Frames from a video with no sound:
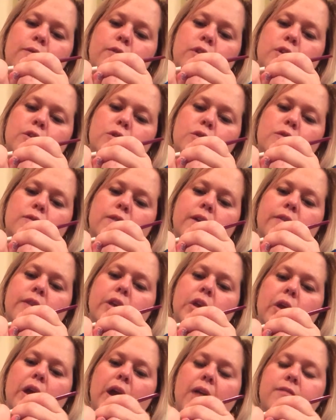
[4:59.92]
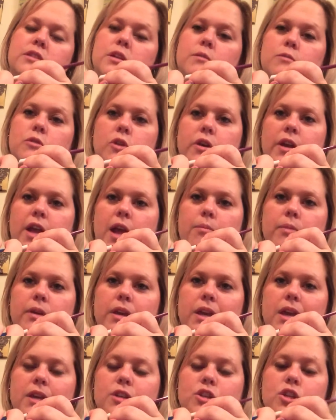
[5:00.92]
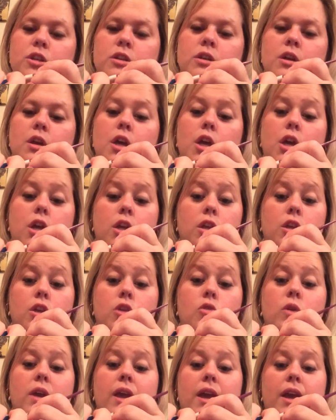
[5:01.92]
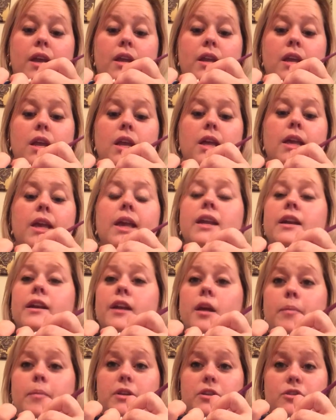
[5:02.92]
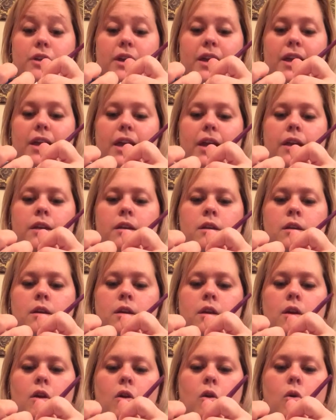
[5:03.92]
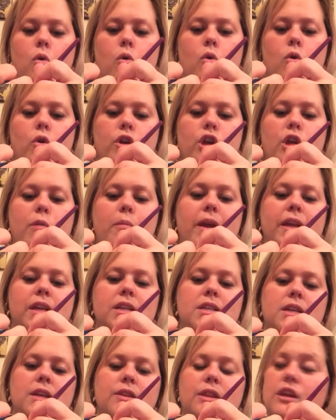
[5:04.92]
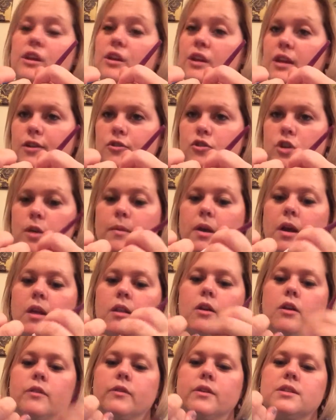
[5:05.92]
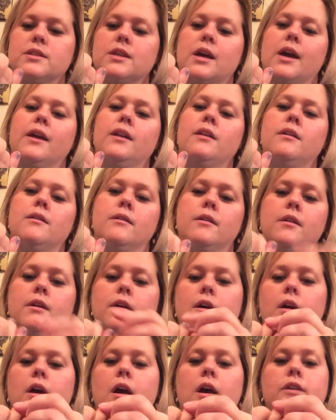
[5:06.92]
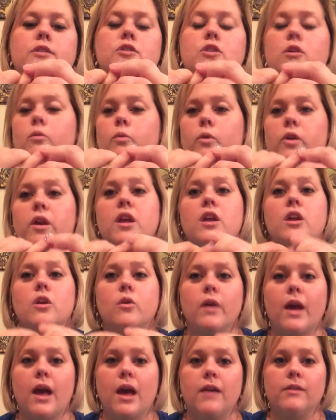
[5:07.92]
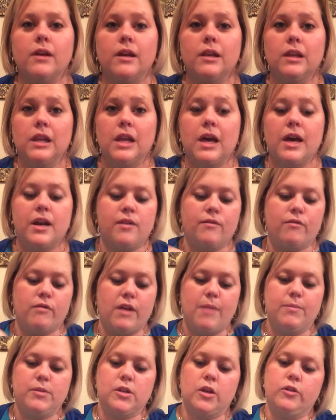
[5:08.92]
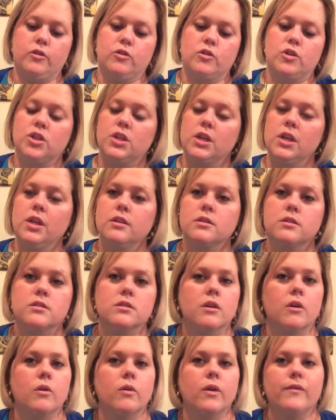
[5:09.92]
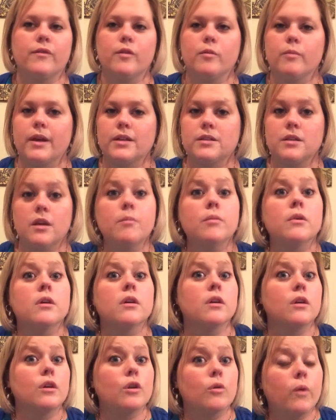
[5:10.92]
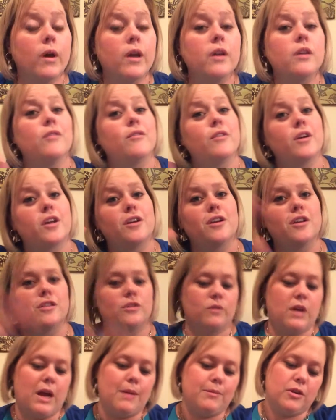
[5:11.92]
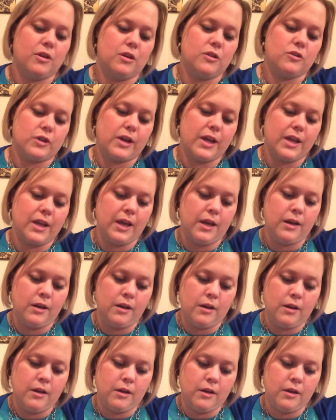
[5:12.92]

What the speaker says: If you do find that you have some during application, you can heat it and try again, or you may decide that you need to trim it along the side. Don't worry, you have a lot of wraps on your sheet, so if you mess up, you know what? You've got another wrap, you can try again.